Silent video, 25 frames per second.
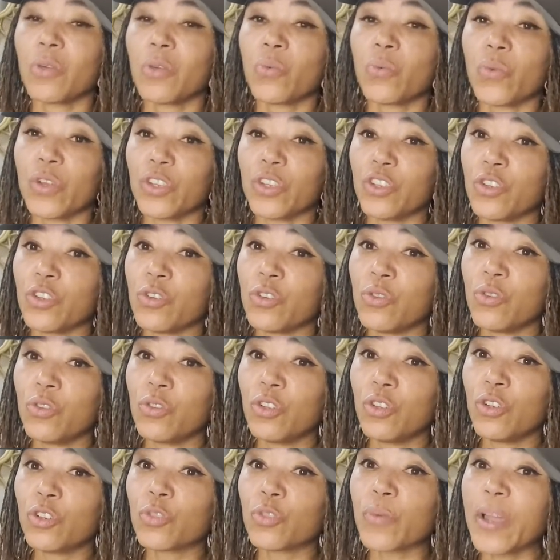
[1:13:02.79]
When you
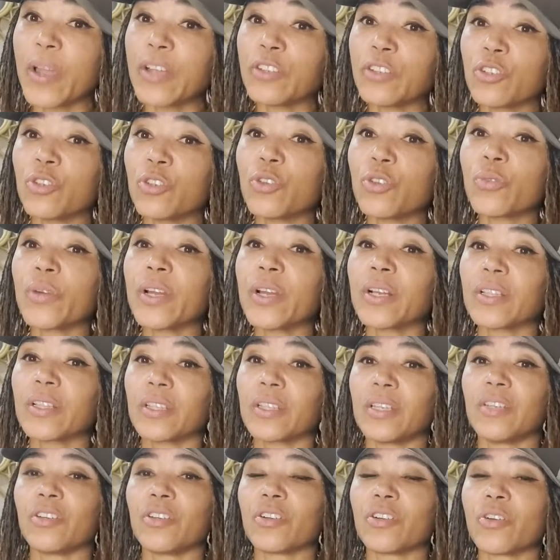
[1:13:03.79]
lose weight too
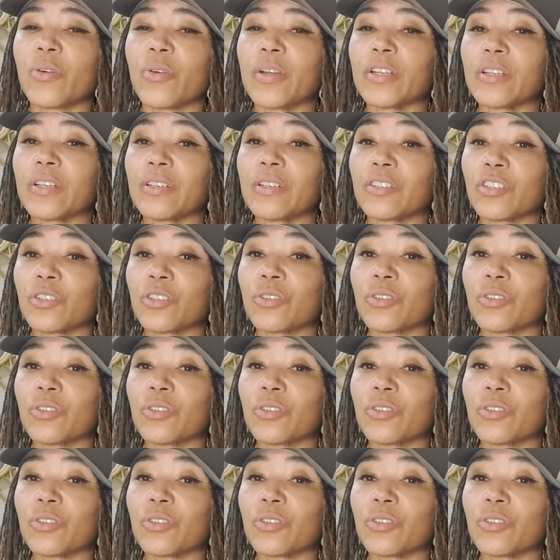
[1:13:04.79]
quickly, you're going into